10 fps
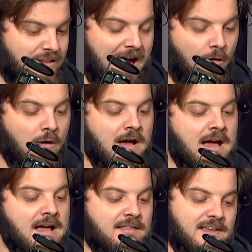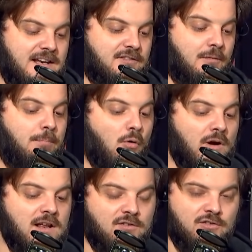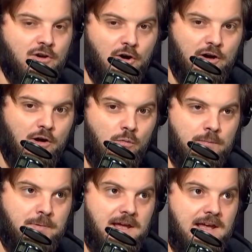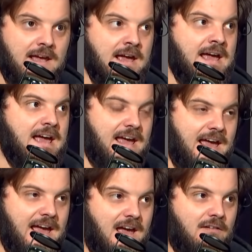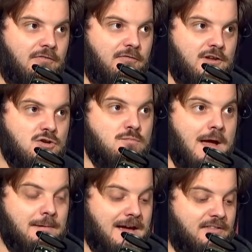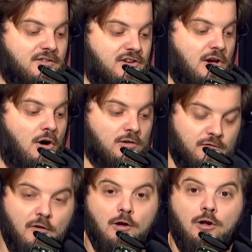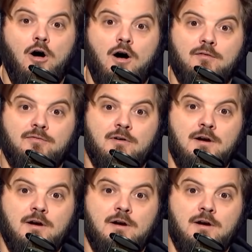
Now, the disappointing scenario would be if you maybe have the Seahawks fall off,